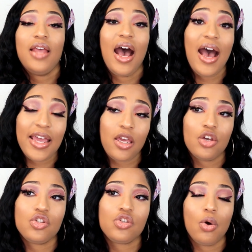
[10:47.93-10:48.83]
the higher
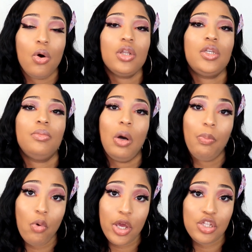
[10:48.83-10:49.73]
your score, the
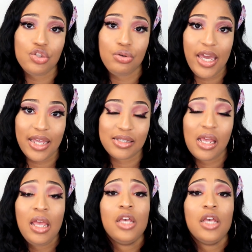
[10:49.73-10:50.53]
more points you get.